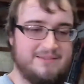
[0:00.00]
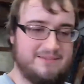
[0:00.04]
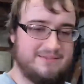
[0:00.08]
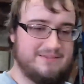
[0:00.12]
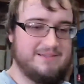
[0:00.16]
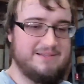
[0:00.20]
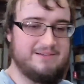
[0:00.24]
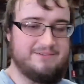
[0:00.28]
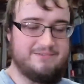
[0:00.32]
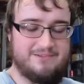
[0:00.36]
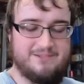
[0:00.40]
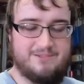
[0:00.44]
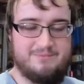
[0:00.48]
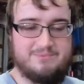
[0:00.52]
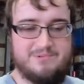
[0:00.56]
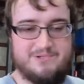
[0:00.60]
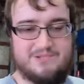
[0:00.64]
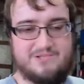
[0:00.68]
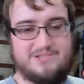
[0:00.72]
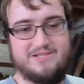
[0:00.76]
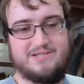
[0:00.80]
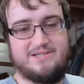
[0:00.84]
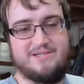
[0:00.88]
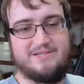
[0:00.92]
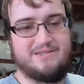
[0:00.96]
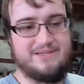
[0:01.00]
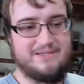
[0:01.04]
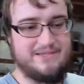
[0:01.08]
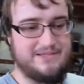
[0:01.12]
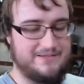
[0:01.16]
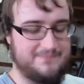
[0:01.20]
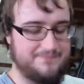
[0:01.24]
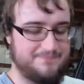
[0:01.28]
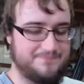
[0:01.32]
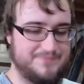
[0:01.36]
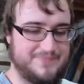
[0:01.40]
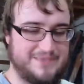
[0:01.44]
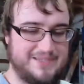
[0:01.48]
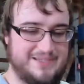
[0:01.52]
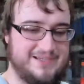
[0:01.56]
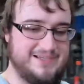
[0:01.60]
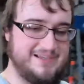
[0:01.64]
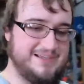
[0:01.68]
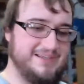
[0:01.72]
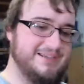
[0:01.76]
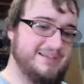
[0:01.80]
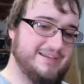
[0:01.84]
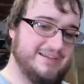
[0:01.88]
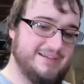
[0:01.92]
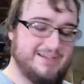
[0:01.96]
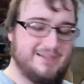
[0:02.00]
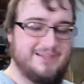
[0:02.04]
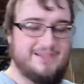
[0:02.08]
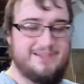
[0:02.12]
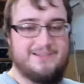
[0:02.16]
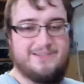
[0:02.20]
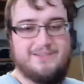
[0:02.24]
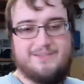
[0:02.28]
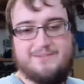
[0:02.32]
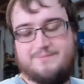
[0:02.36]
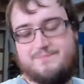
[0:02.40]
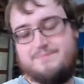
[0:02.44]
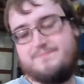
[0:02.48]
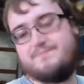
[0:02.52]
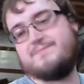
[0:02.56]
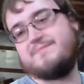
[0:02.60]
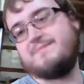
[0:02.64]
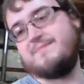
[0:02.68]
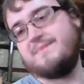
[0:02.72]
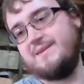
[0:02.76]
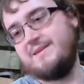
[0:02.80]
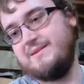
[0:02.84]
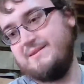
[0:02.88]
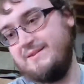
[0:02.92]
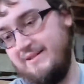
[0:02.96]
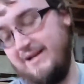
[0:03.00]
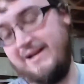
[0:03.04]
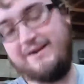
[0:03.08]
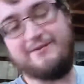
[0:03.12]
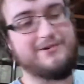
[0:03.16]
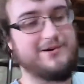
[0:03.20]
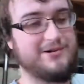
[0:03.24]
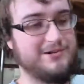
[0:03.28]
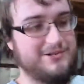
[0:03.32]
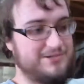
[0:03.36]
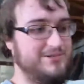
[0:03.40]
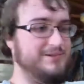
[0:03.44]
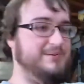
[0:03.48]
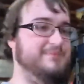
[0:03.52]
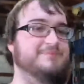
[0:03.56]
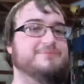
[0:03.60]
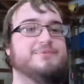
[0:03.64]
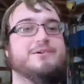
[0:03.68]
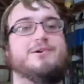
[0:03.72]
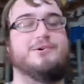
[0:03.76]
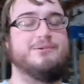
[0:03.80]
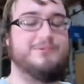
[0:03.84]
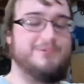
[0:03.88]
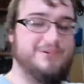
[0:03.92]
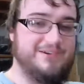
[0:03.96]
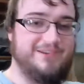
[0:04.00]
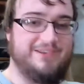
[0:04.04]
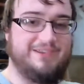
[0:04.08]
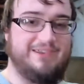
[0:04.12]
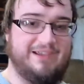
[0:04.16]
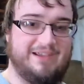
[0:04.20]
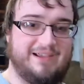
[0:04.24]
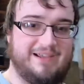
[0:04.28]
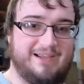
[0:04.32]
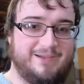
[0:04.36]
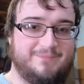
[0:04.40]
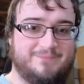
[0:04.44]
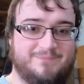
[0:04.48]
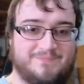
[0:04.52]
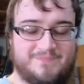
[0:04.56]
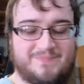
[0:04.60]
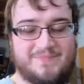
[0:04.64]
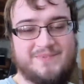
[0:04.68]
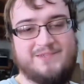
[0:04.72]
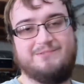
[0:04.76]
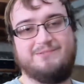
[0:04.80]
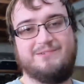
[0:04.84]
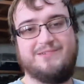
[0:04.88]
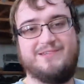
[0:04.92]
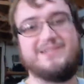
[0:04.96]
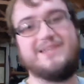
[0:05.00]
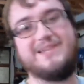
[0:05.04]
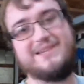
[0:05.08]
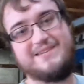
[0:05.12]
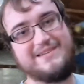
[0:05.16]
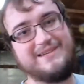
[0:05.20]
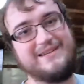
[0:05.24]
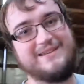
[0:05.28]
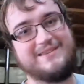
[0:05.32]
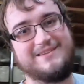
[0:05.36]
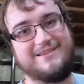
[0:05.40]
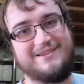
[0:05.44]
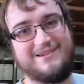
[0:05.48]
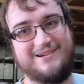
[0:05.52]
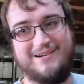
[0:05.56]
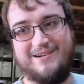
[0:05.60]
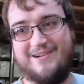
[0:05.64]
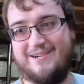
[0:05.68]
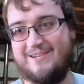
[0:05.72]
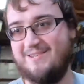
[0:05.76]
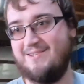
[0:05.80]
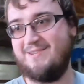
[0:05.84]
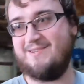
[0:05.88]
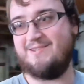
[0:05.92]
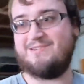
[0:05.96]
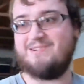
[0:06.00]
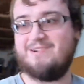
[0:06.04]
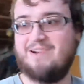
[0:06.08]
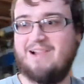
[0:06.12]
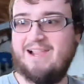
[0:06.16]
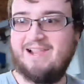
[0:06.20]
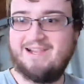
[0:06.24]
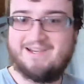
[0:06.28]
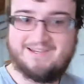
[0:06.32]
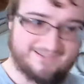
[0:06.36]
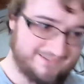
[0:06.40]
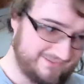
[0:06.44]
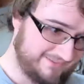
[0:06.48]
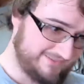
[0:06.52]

I really appreciate that. Now we're going to jump forward in time. We did take the car to the track.